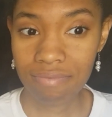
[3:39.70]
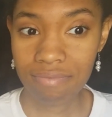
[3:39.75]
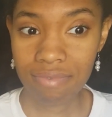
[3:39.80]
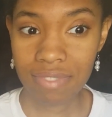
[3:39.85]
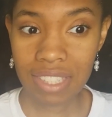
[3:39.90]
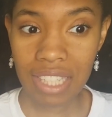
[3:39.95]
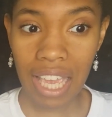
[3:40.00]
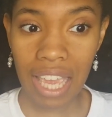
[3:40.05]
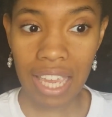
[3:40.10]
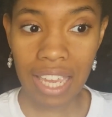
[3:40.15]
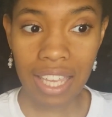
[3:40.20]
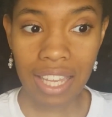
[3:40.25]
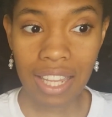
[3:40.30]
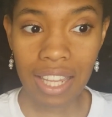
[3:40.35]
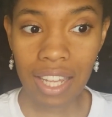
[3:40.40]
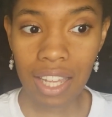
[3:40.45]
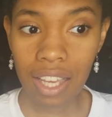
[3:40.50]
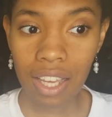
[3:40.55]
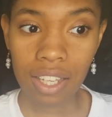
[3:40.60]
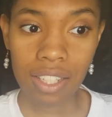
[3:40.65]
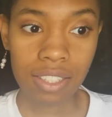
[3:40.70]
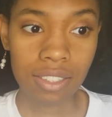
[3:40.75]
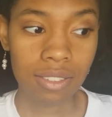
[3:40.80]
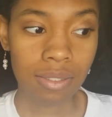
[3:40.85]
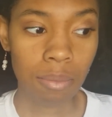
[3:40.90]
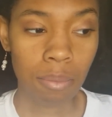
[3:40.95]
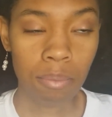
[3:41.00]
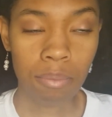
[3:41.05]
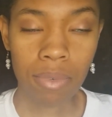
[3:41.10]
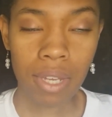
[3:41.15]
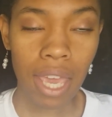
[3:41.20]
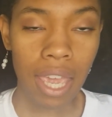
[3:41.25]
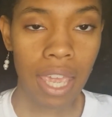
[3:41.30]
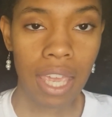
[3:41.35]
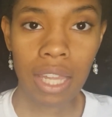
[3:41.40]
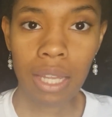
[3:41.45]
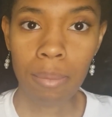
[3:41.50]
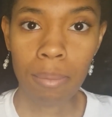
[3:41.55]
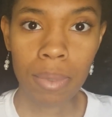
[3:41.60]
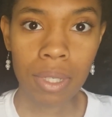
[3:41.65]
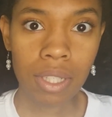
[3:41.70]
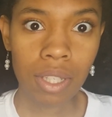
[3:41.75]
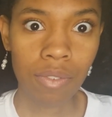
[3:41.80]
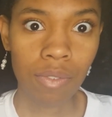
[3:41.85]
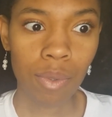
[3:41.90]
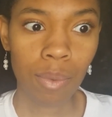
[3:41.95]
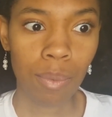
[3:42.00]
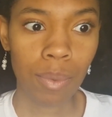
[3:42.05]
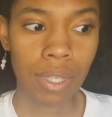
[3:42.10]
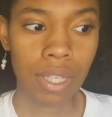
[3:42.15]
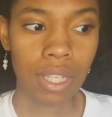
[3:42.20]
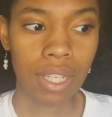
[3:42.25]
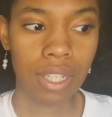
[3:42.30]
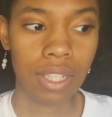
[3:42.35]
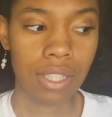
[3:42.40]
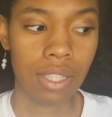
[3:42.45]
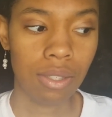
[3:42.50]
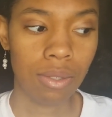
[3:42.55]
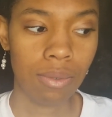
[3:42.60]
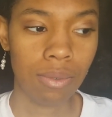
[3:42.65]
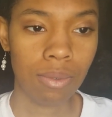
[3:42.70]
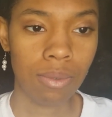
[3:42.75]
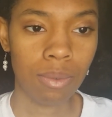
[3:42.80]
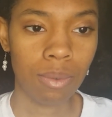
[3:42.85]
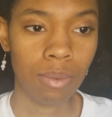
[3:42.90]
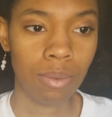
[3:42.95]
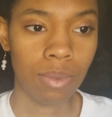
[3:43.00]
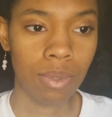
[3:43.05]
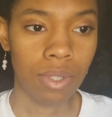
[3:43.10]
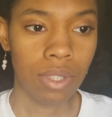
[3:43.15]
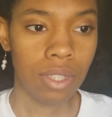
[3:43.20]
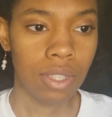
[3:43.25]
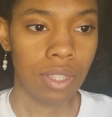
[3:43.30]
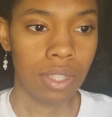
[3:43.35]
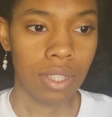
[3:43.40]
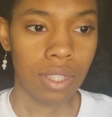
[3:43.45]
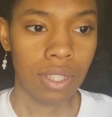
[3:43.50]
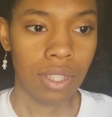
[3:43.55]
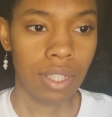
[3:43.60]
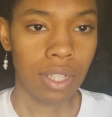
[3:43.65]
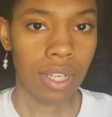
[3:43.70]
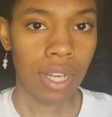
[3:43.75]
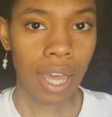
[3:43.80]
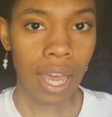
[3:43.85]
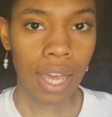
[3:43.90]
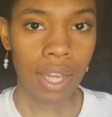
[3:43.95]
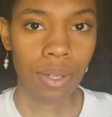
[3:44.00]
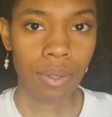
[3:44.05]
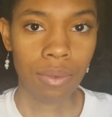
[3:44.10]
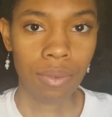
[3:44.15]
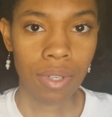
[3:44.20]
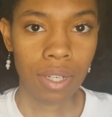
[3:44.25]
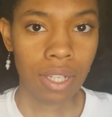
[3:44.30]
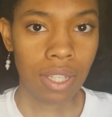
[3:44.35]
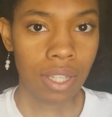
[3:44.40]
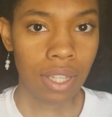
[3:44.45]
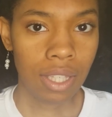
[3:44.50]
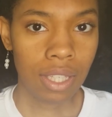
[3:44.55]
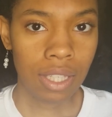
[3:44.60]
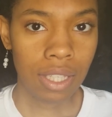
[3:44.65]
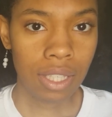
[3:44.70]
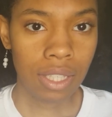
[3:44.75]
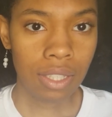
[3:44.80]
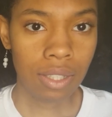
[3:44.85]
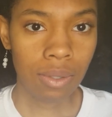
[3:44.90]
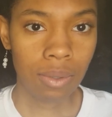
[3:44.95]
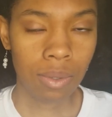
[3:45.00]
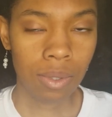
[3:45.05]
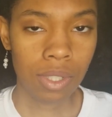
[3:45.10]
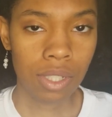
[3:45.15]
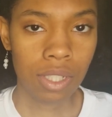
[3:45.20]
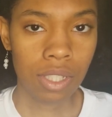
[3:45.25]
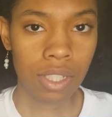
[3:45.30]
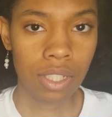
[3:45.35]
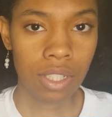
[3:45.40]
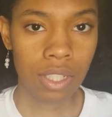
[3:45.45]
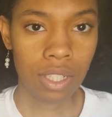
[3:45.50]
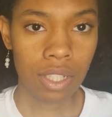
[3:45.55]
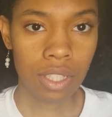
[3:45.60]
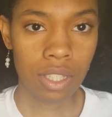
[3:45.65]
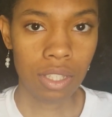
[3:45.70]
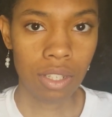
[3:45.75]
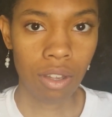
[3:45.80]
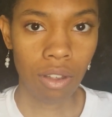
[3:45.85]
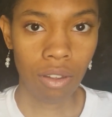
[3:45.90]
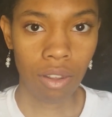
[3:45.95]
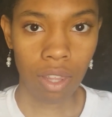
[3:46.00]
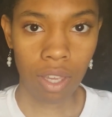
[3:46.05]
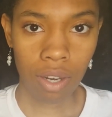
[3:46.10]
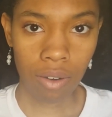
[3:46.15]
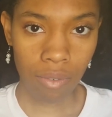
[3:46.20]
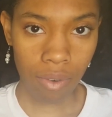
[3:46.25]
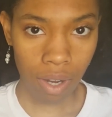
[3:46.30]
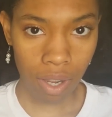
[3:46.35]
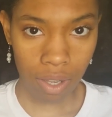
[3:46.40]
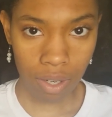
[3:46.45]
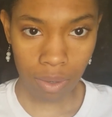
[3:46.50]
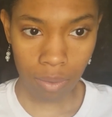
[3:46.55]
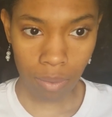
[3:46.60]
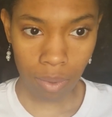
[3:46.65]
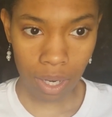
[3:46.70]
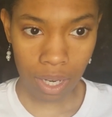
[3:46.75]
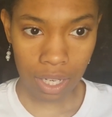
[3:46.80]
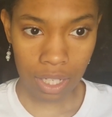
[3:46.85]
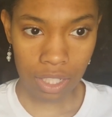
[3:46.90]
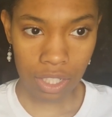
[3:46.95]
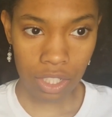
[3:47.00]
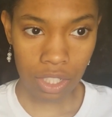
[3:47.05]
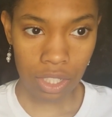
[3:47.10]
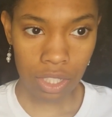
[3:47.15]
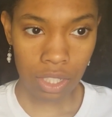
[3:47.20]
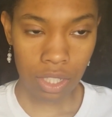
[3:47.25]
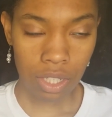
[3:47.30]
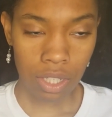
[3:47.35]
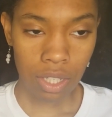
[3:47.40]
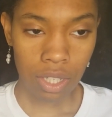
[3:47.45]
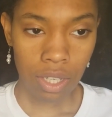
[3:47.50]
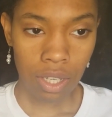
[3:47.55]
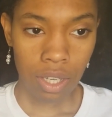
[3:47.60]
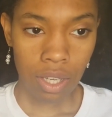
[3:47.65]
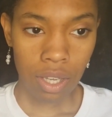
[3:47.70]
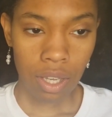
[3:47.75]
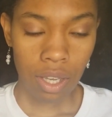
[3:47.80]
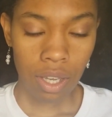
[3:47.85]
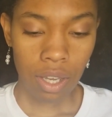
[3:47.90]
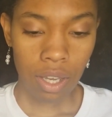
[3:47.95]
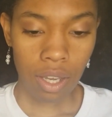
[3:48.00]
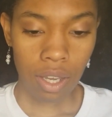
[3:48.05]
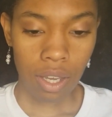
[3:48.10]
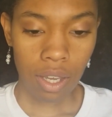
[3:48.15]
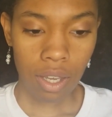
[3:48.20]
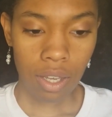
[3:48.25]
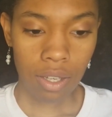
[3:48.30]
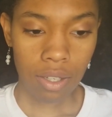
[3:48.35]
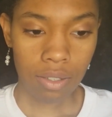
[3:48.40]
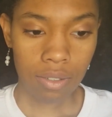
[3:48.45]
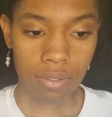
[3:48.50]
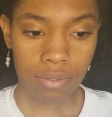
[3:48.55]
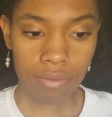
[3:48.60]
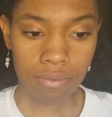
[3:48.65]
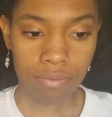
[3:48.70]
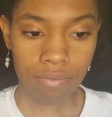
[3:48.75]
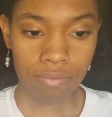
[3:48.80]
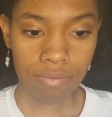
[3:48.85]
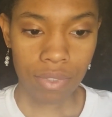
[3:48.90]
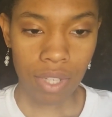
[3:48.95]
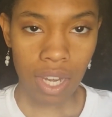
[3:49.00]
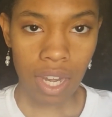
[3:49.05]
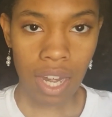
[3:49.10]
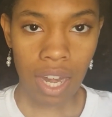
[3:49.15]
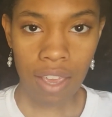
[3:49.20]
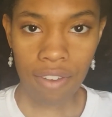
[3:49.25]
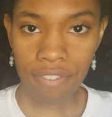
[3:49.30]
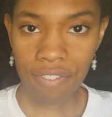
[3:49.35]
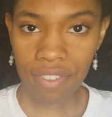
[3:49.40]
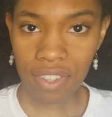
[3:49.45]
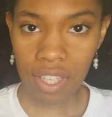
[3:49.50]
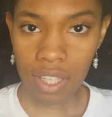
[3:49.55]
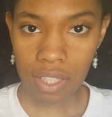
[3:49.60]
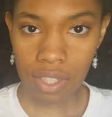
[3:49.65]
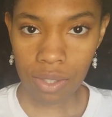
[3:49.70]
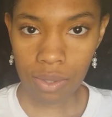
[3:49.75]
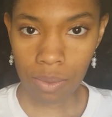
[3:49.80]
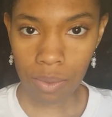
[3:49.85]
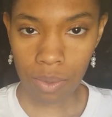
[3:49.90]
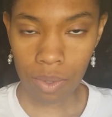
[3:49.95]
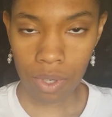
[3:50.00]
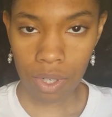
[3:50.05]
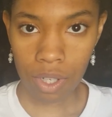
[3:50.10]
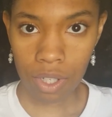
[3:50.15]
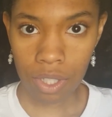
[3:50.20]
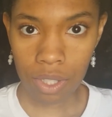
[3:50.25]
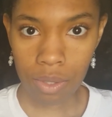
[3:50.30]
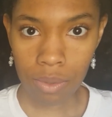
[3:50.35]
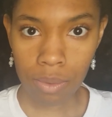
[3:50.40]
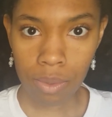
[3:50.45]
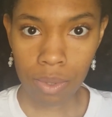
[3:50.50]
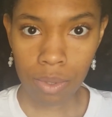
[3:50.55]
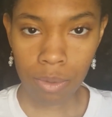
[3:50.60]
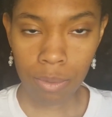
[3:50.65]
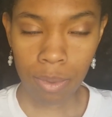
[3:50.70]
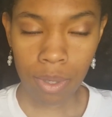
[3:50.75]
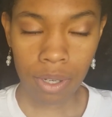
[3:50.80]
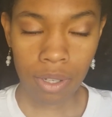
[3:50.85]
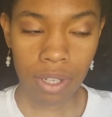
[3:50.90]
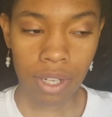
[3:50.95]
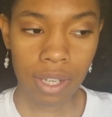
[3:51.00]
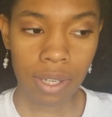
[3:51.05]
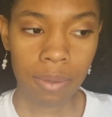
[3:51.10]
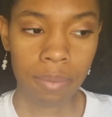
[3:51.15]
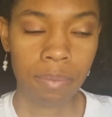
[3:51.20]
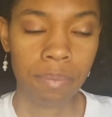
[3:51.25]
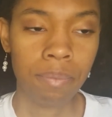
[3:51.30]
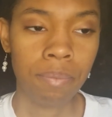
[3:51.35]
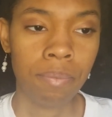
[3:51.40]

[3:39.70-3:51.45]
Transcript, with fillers: taking a day in the middle of the week to not do anything or to just you know lay around and watch um, Netflix or YouTube all day.